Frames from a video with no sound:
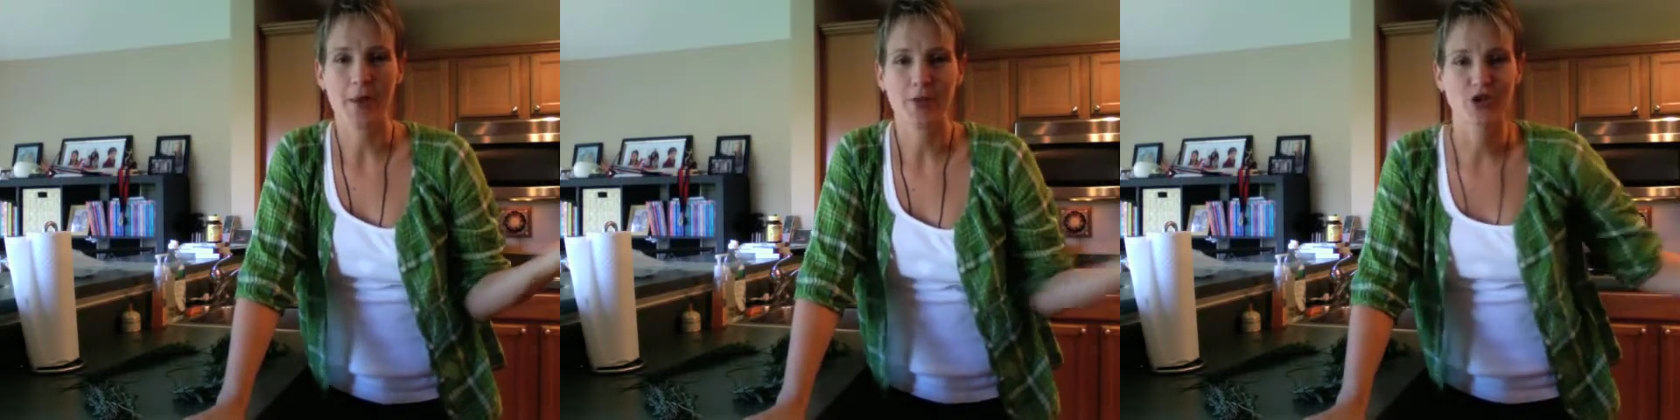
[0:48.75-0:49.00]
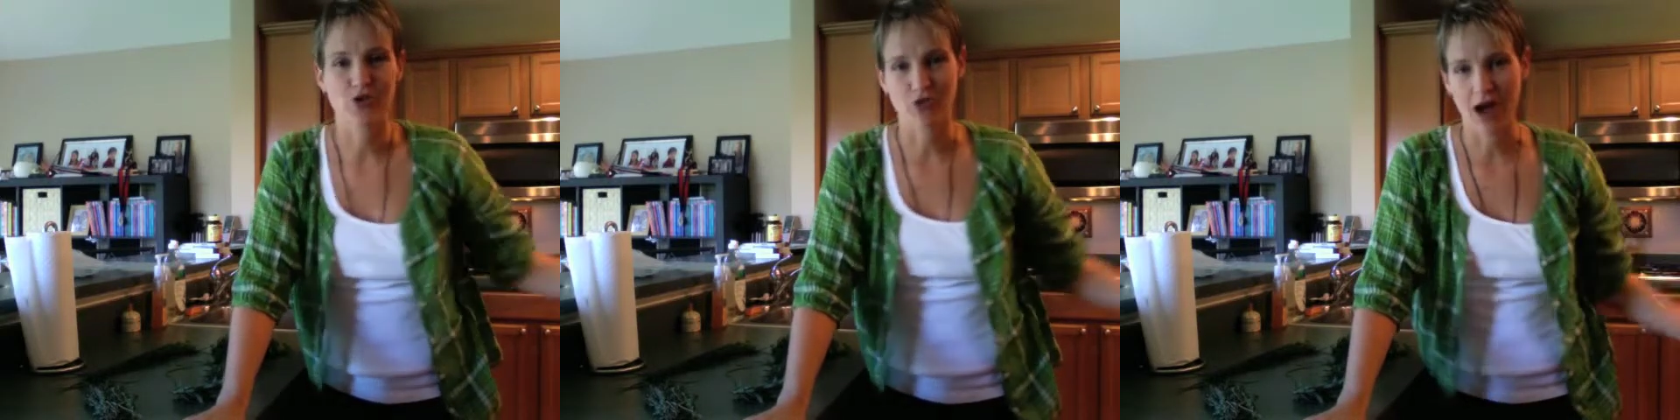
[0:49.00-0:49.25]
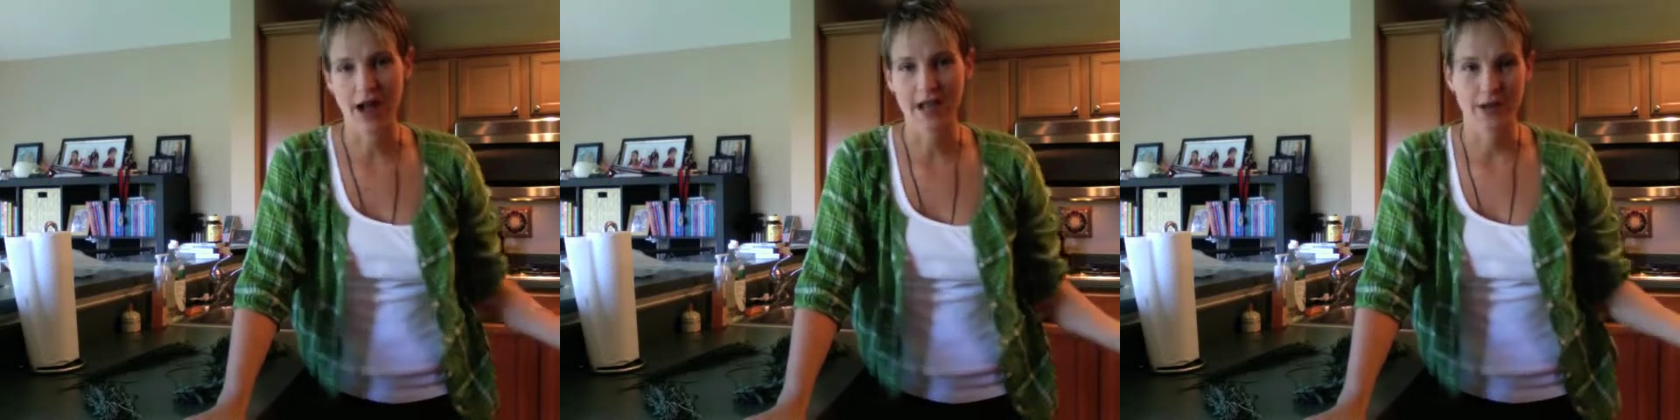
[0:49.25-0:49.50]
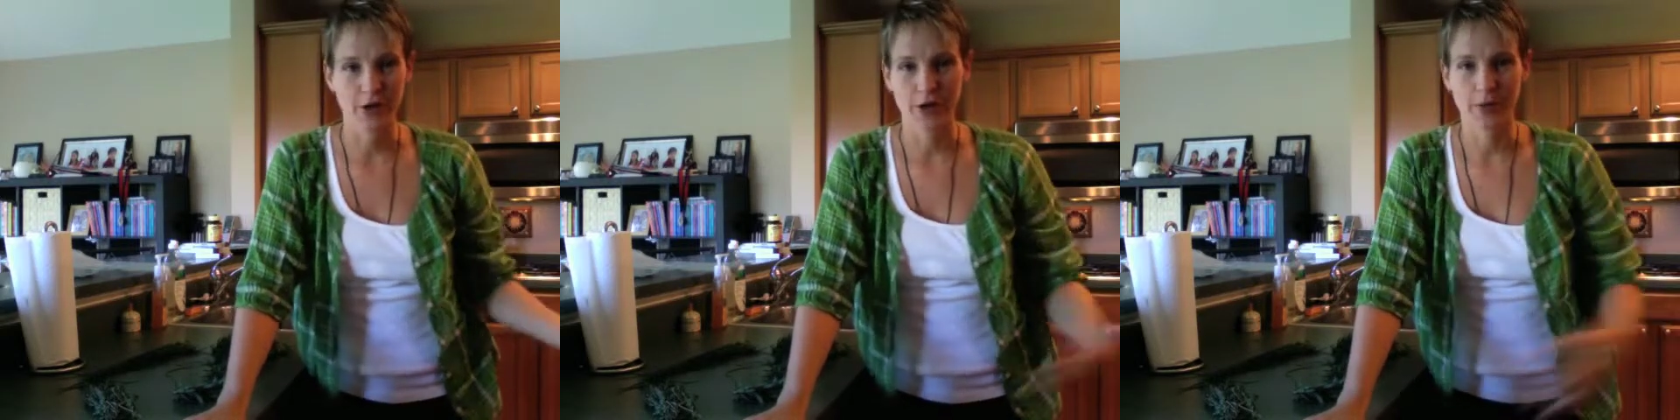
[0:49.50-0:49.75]
was a
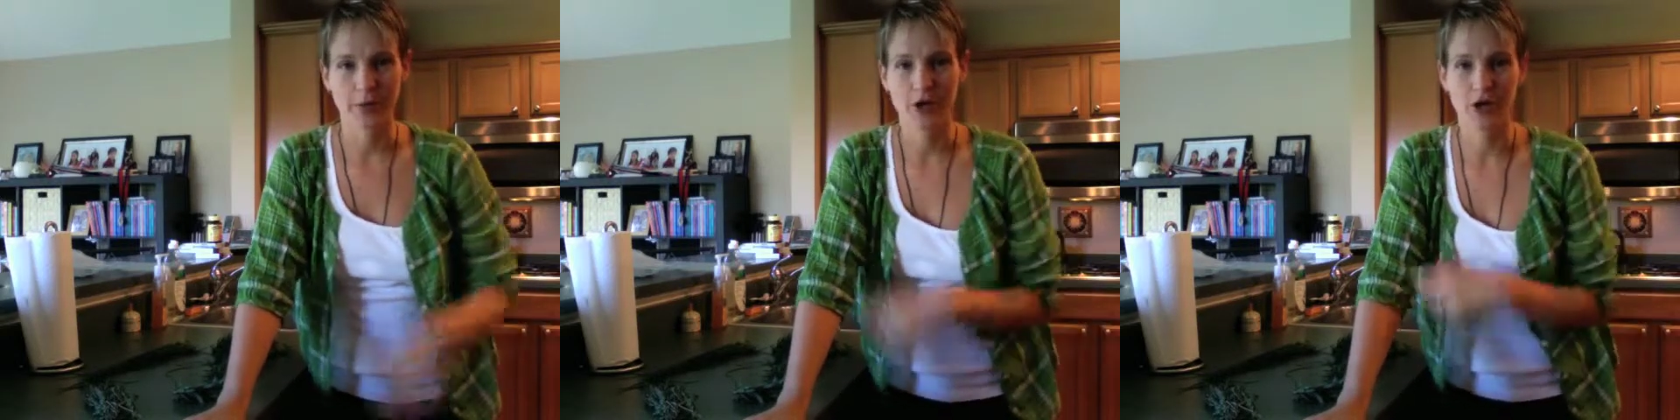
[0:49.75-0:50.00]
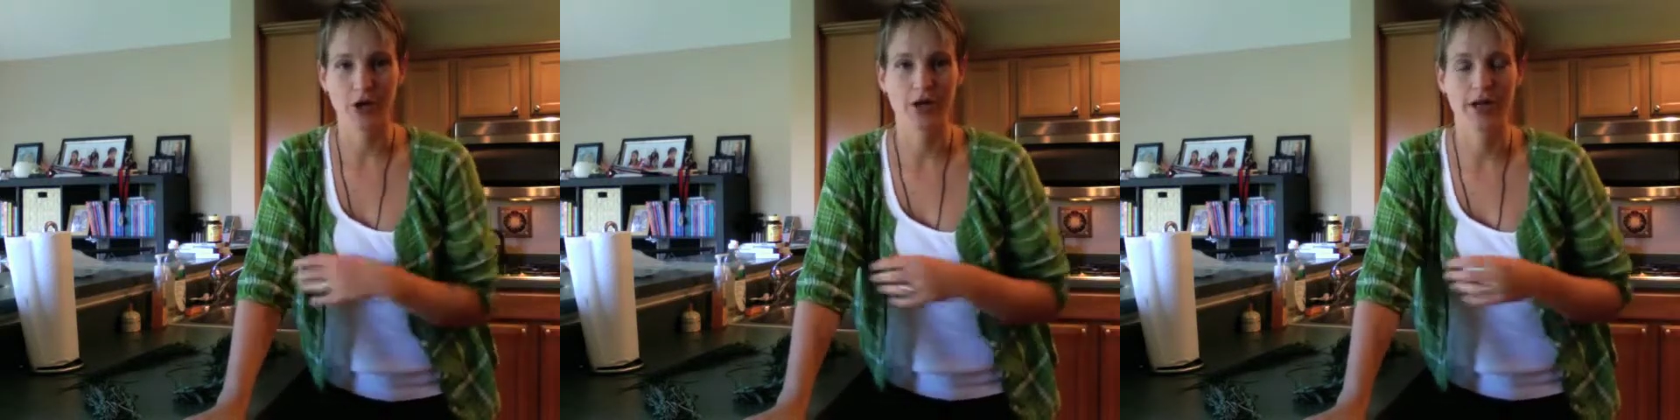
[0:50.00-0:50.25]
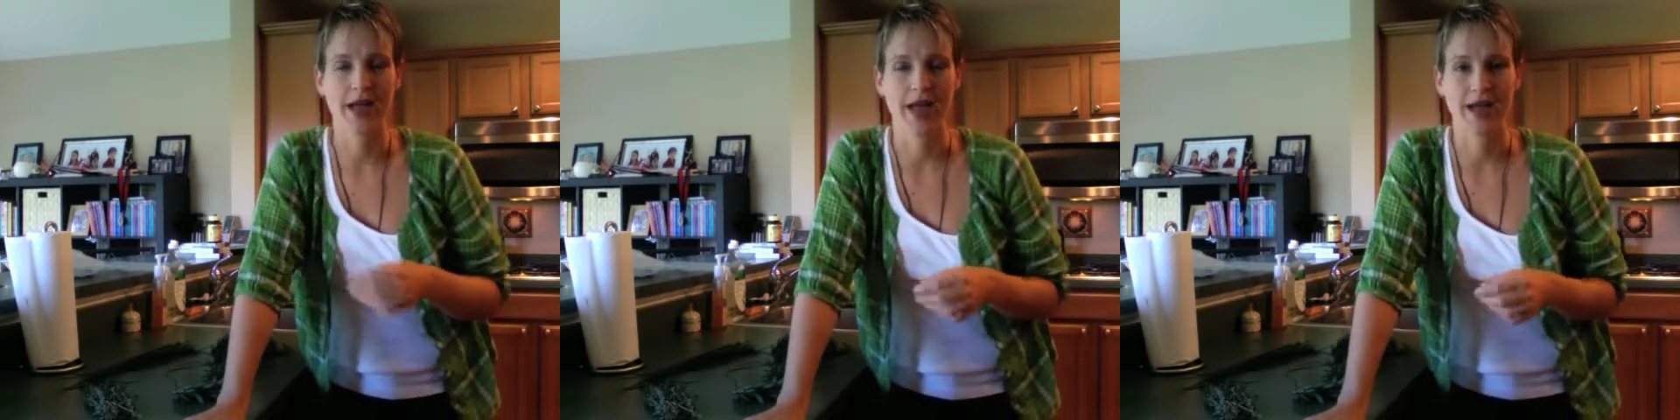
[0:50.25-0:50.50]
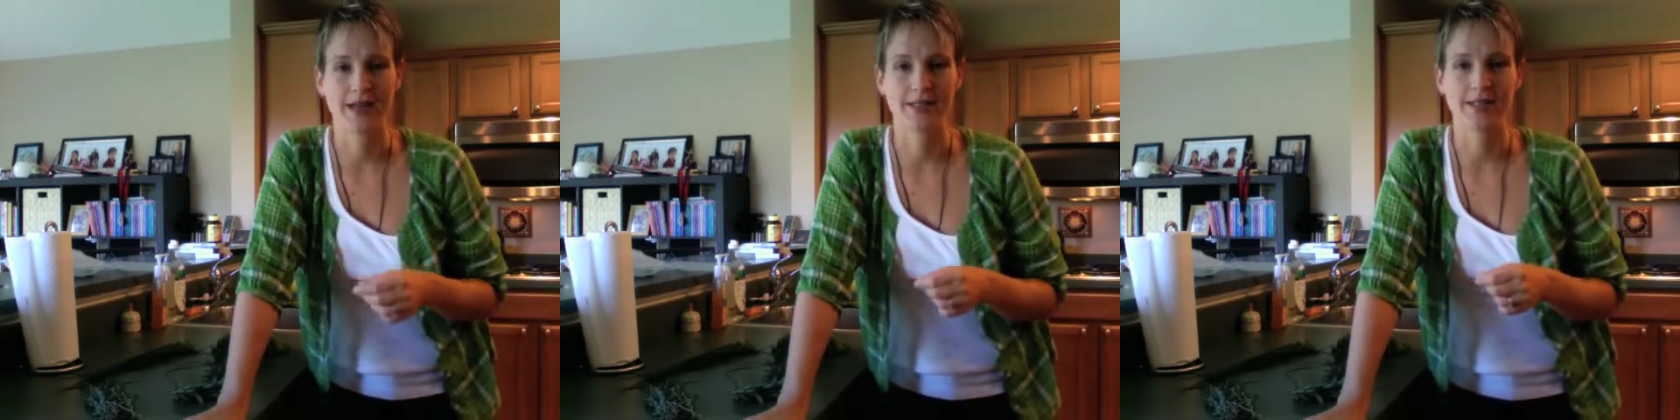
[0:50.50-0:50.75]
dried herb cook,
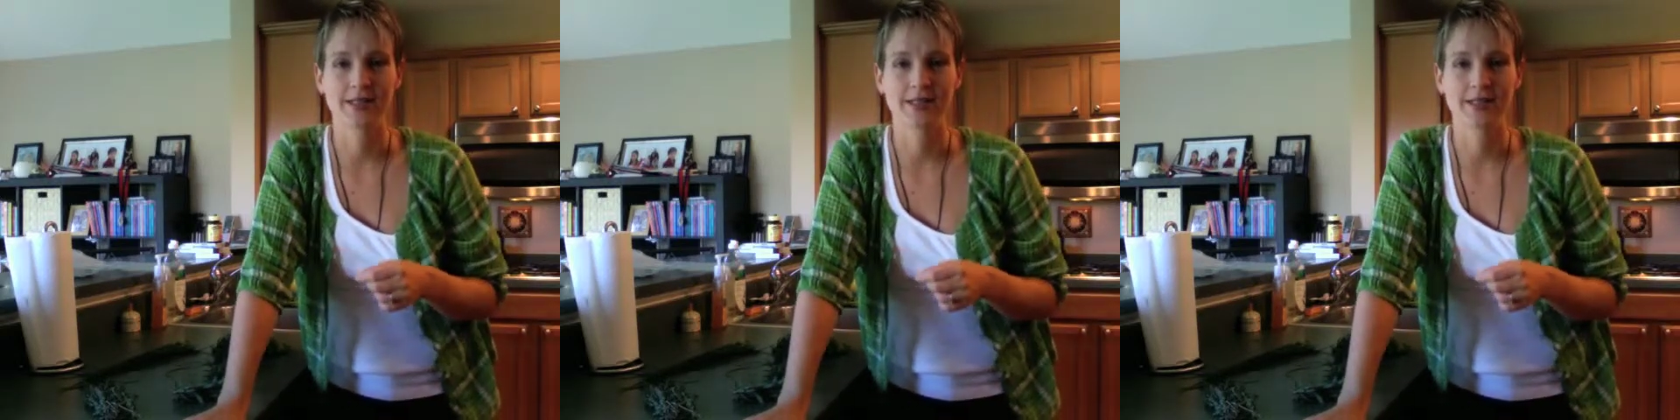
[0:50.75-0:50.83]
and